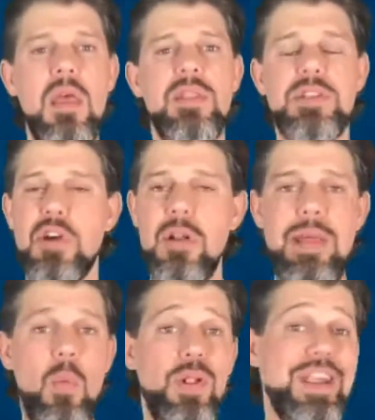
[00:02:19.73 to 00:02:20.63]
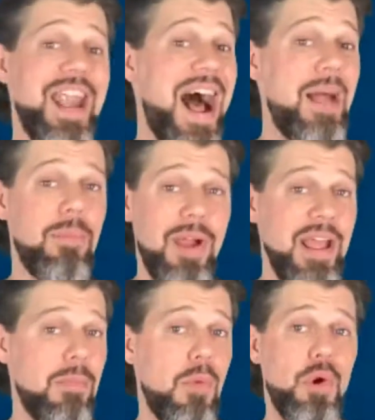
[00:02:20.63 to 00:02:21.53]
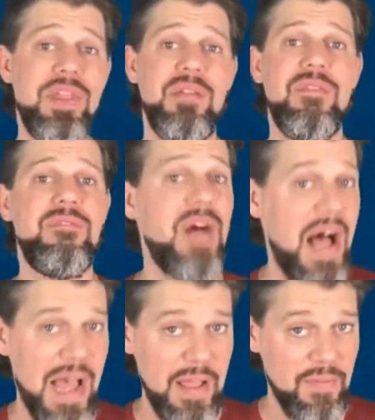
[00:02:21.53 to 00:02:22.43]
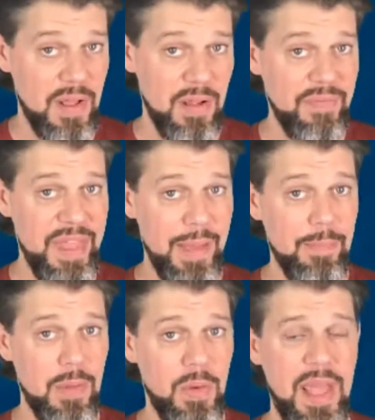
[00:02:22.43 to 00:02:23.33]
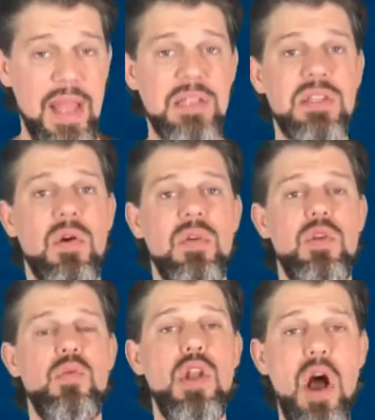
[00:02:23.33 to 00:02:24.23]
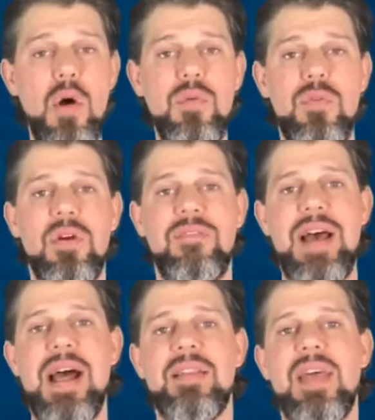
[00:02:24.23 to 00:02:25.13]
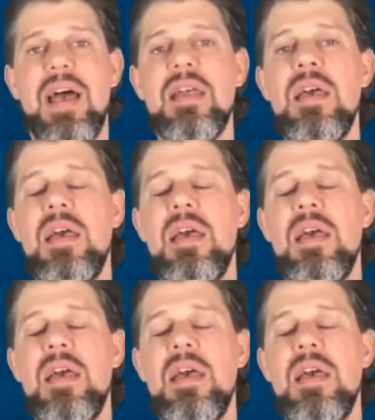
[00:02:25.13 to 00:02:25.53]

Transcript: The tournament will not break more than 5 of them. Okay, so you know for a fact that